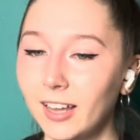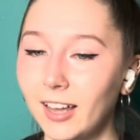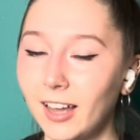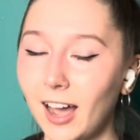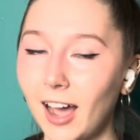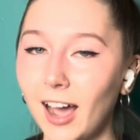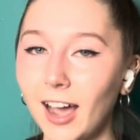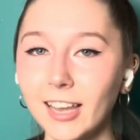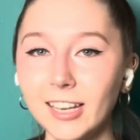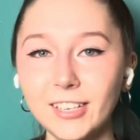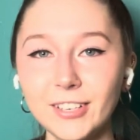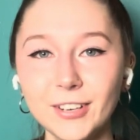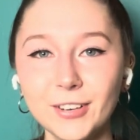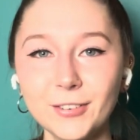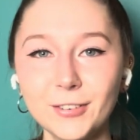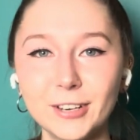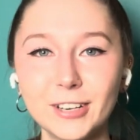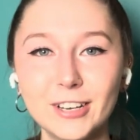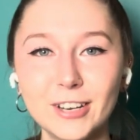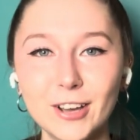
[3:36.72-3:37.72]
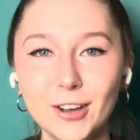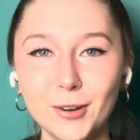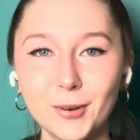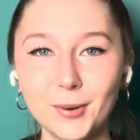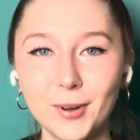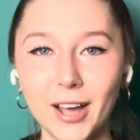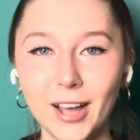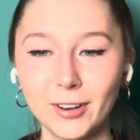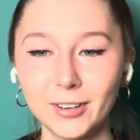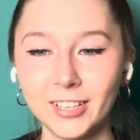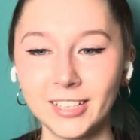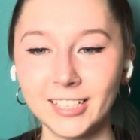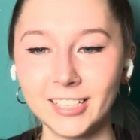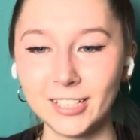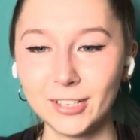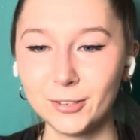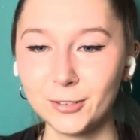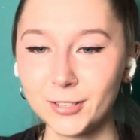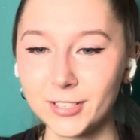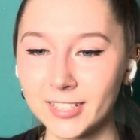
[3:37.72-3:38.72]
I don't know how to
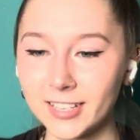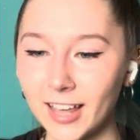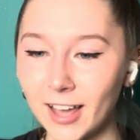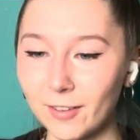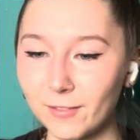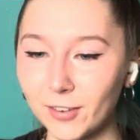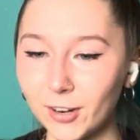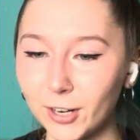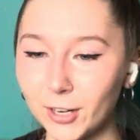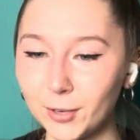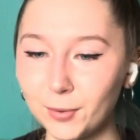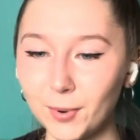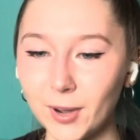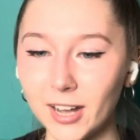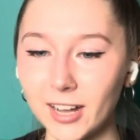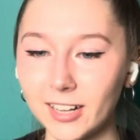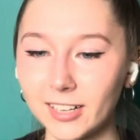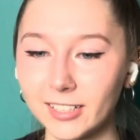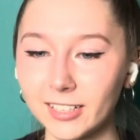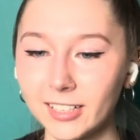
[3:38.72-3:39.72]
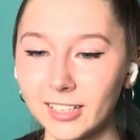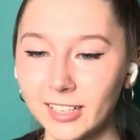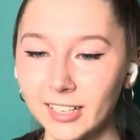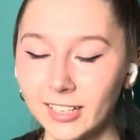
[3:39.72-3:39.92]
use that very well.